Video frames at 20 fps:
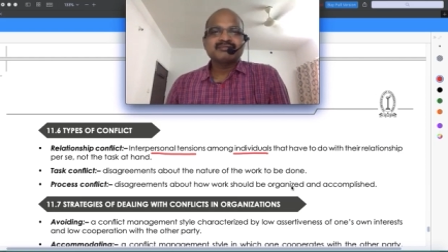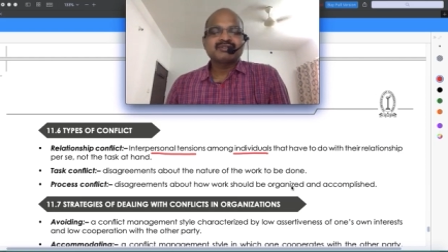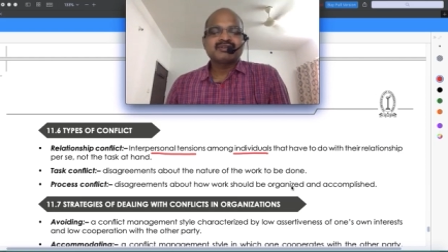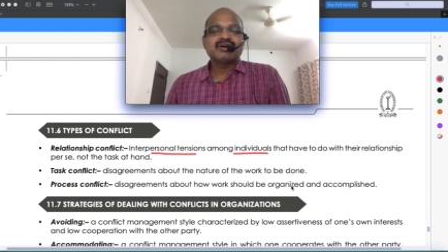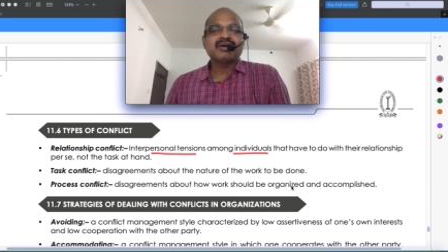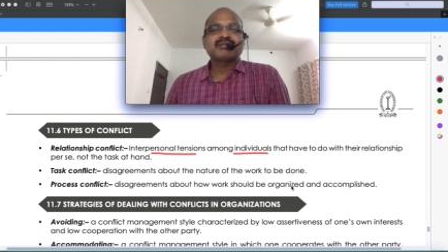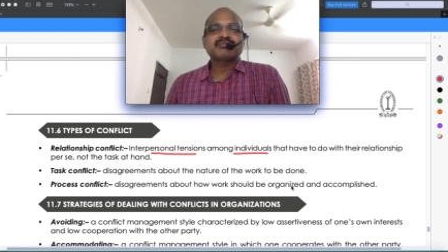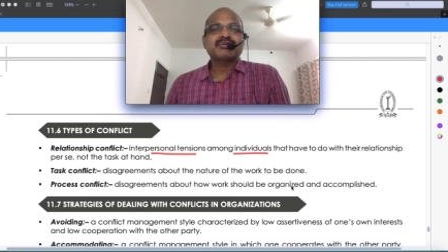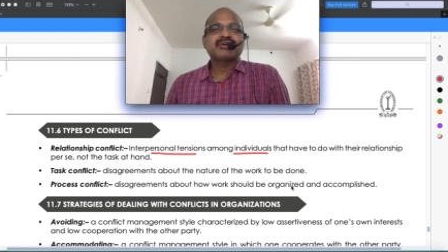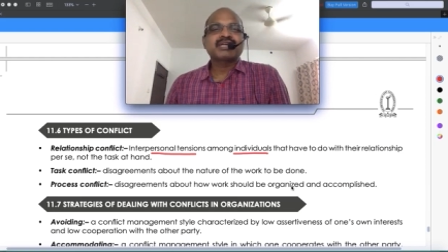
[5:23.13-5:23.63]

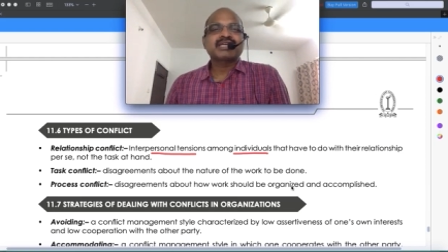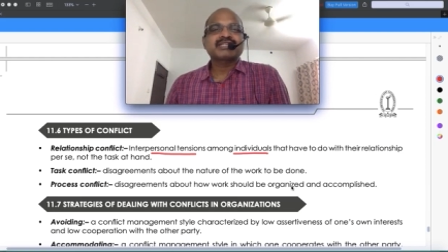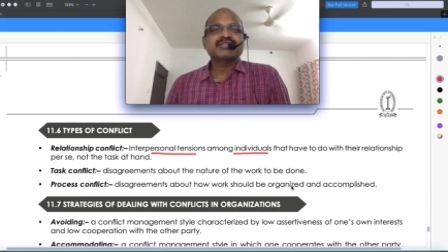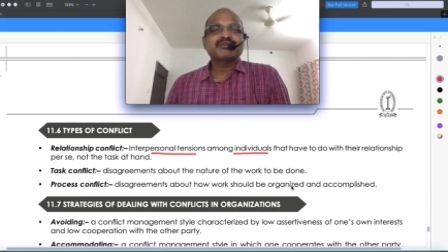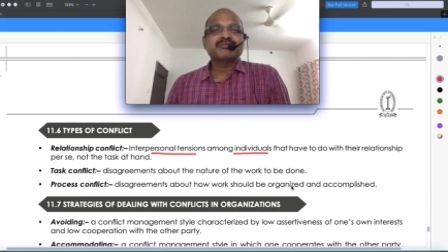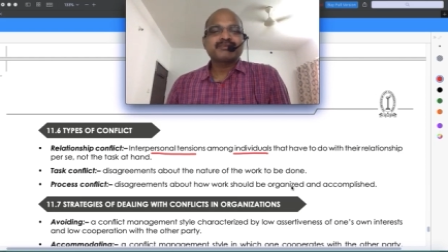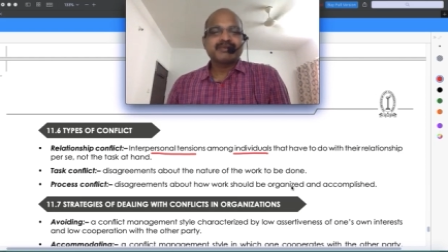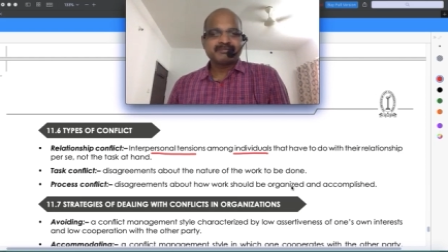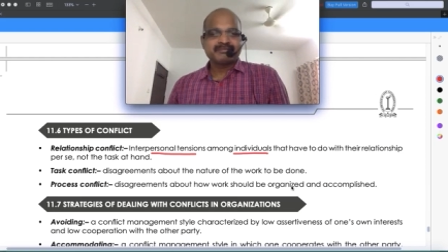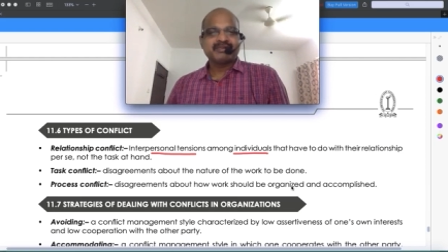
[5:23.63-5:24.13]

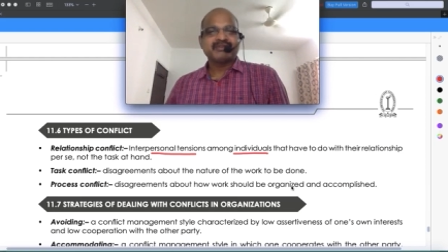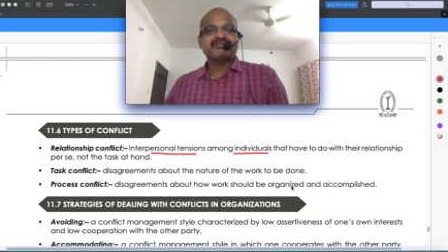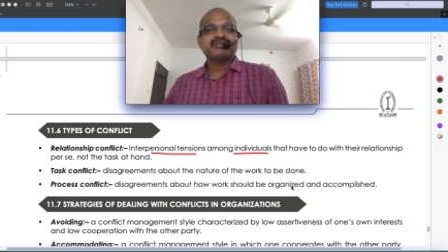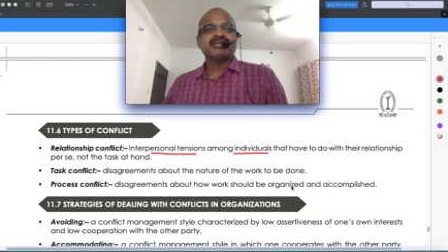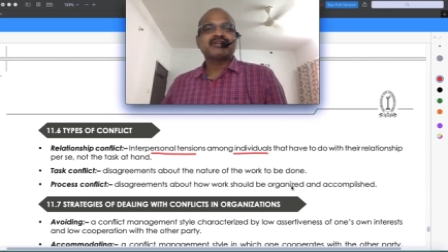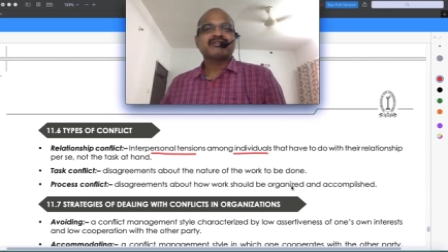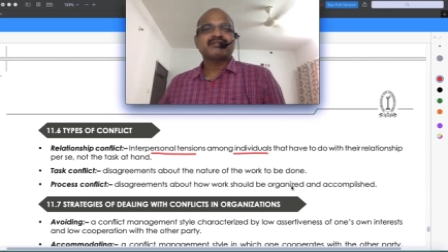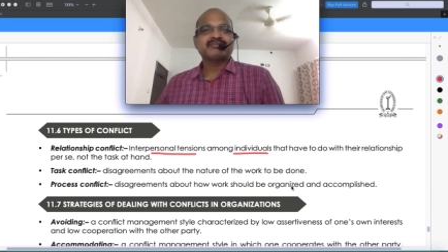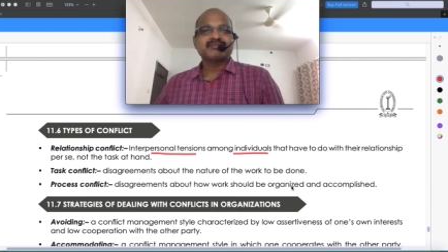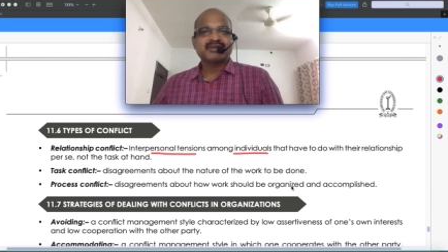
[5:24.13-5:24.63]
non-productive people we
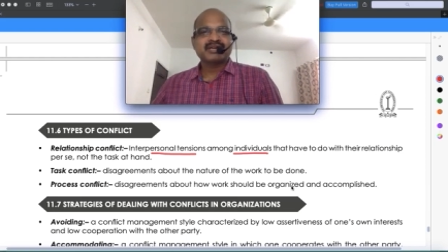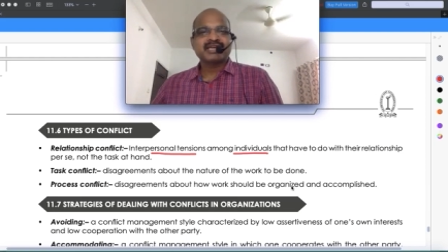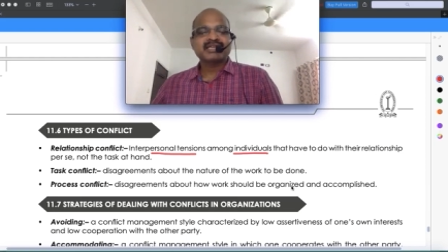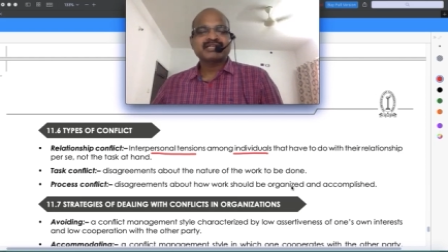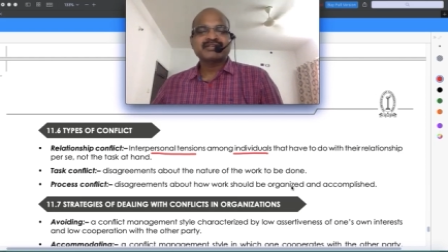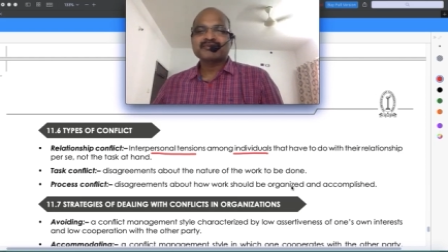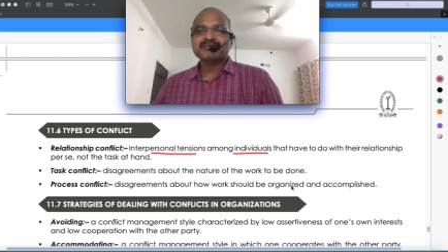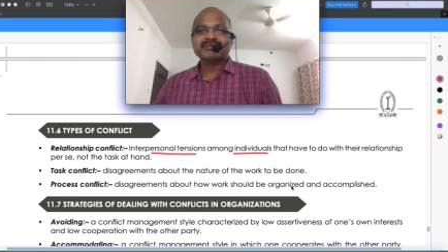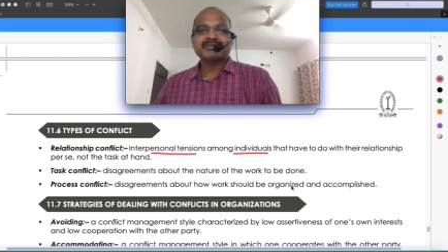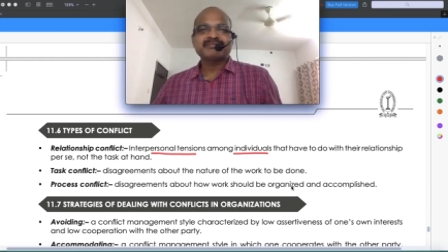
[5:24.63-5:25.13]
are all
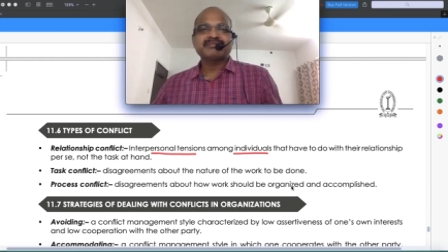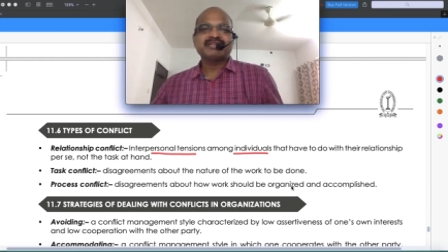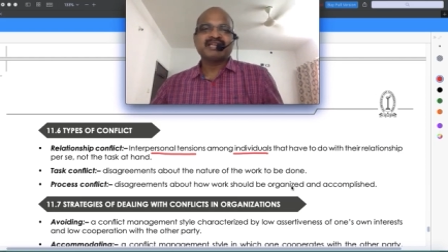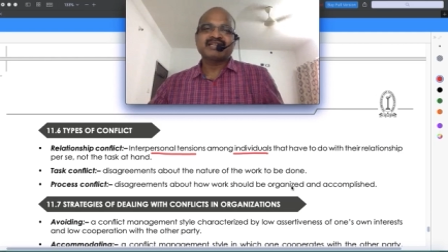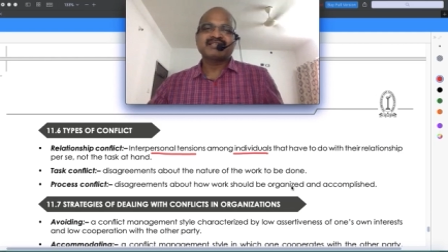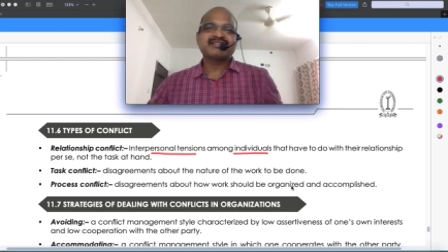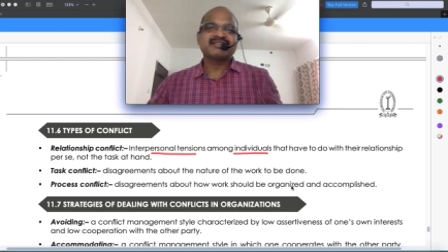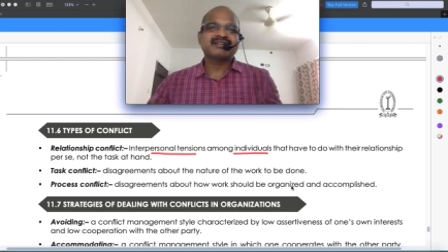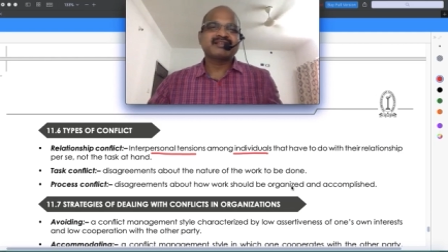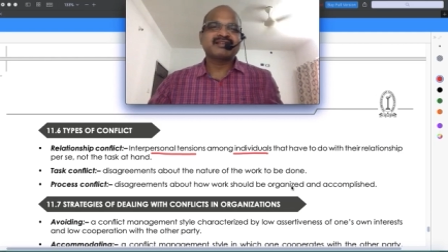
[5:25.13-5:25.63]
productive people
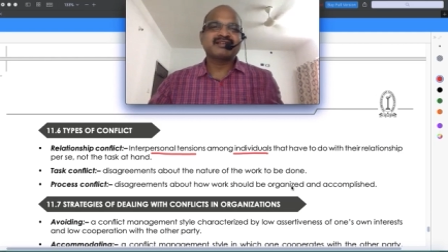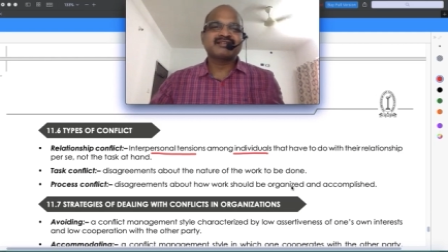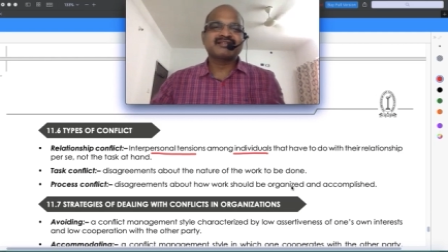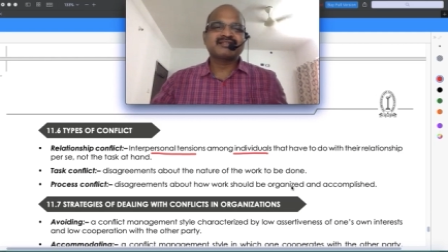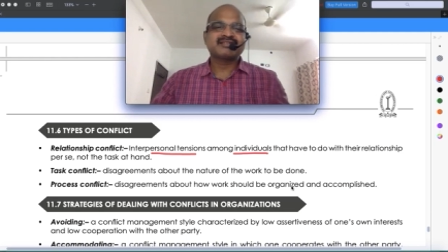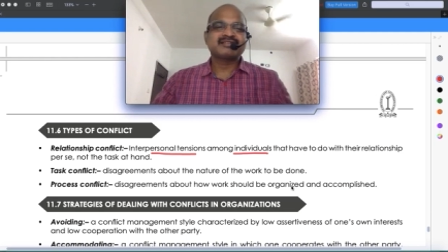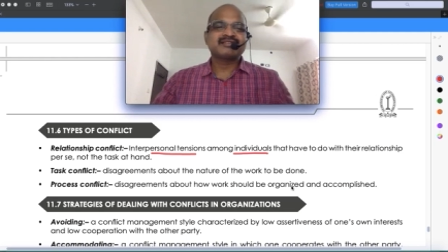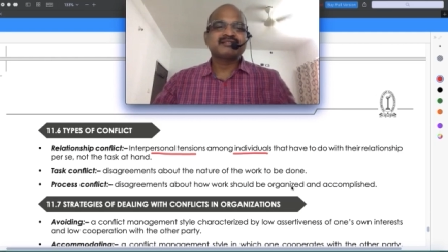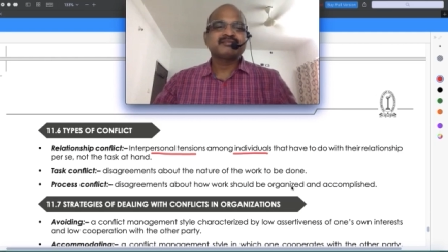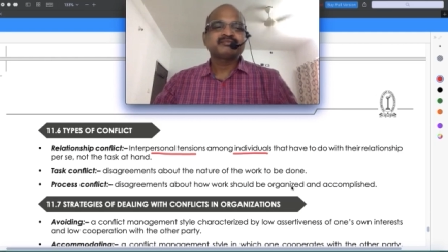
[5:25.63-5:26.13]
etc
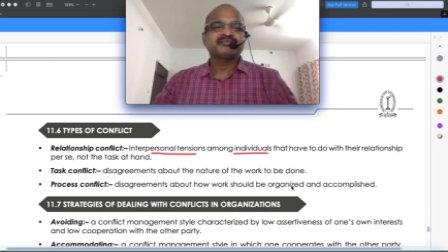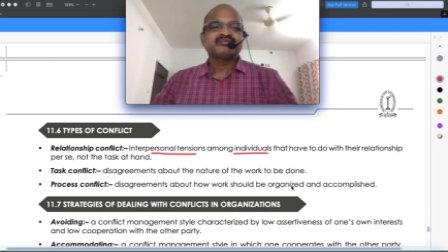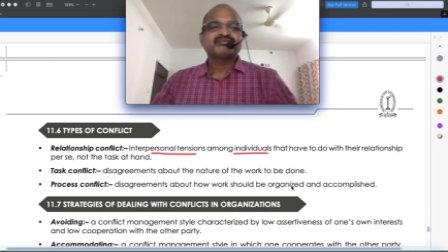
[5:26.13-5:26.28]
etc